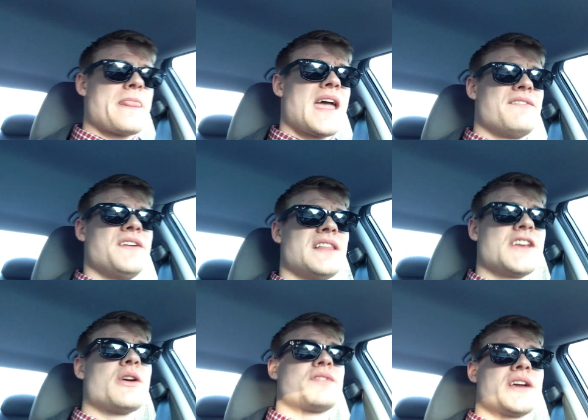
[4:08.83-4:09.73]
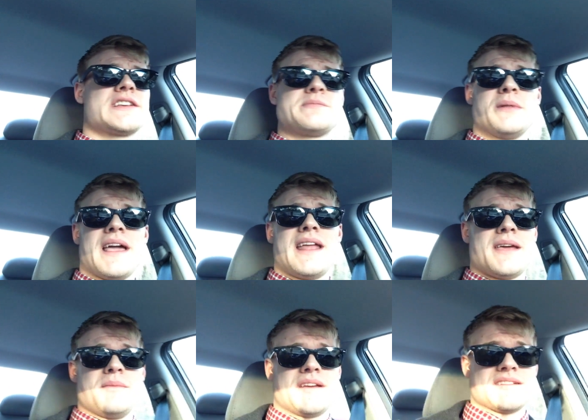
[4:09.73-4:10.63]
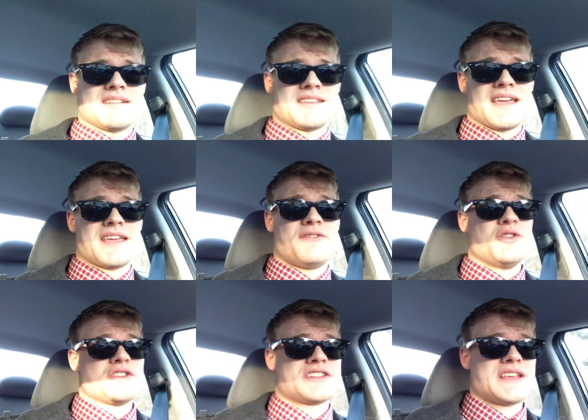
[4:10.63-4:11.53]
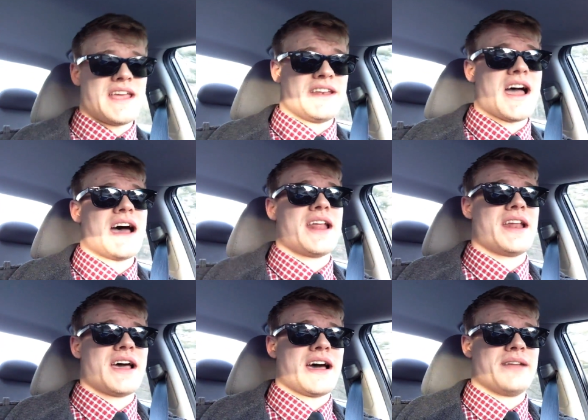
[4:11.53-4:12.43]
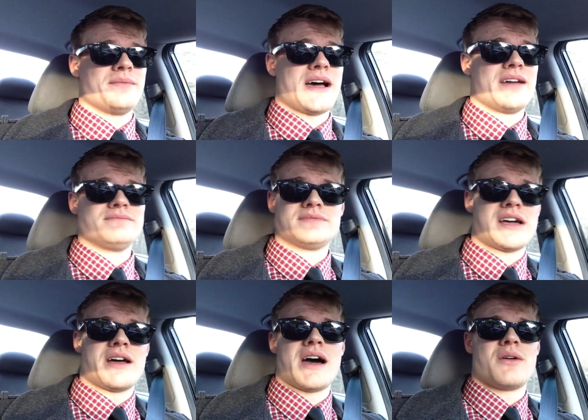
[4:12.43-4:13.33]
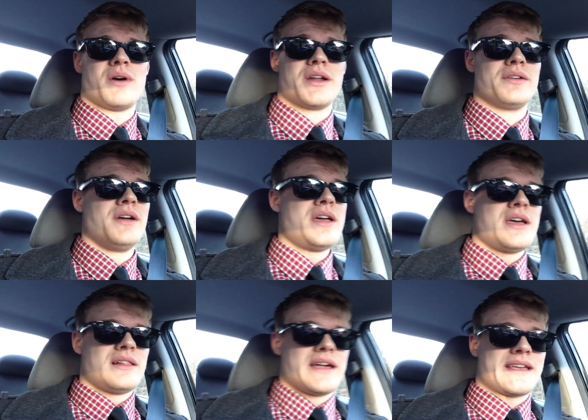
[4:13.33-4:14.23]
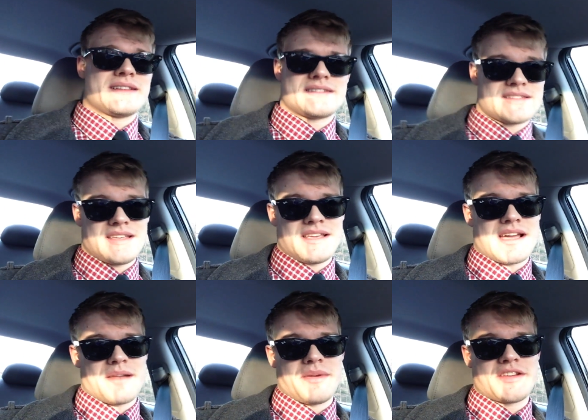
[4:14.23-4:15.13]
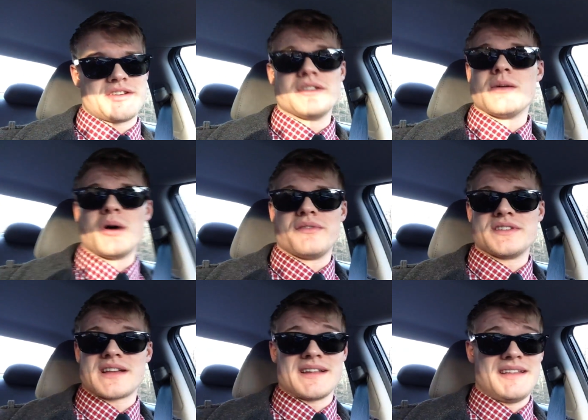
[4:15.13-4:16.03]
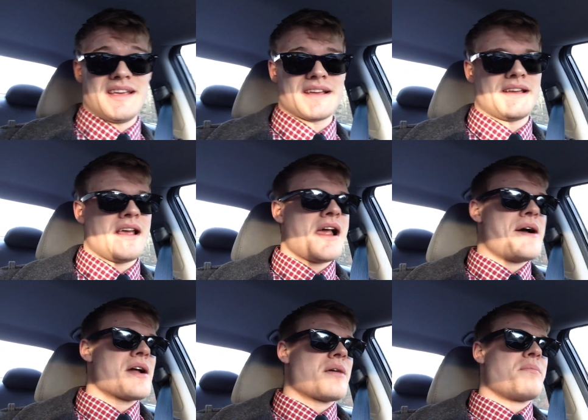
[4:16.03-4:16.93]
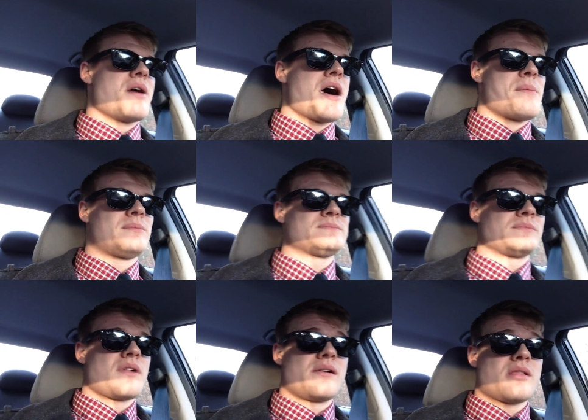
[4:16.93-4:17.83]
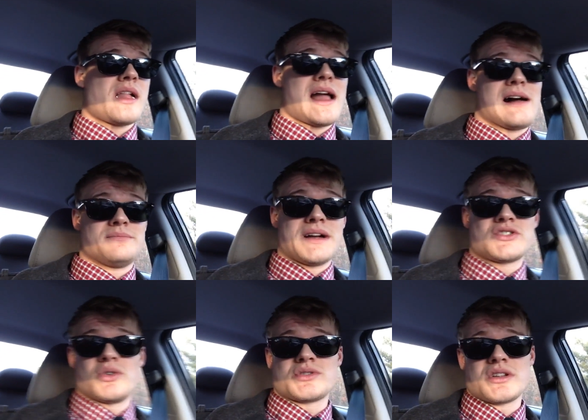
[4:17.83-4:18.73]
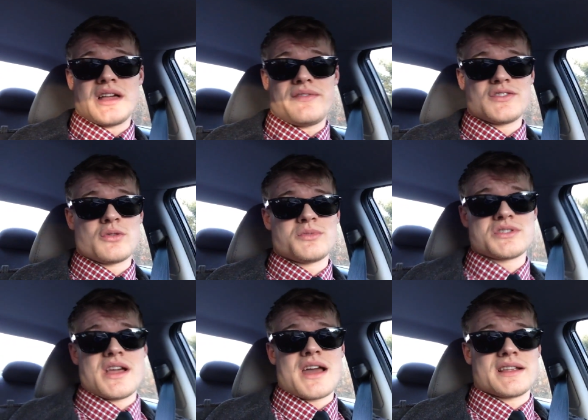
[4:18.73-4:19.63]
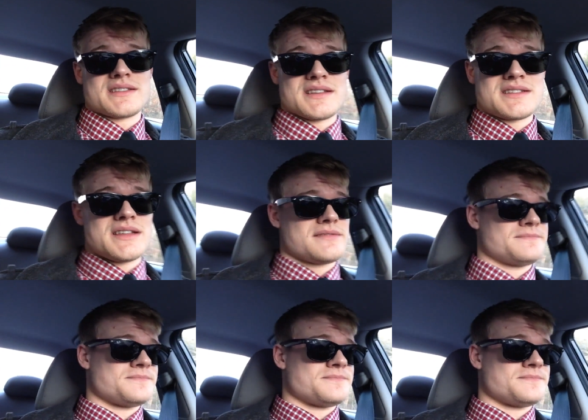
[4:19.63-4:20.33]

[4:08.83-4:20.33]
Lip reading: I feel like you have to explain it because it's if you just say, no, I'm not, I don't want to, it kind of makes you come off as a dick. But yeah, my social life is almost non-existent.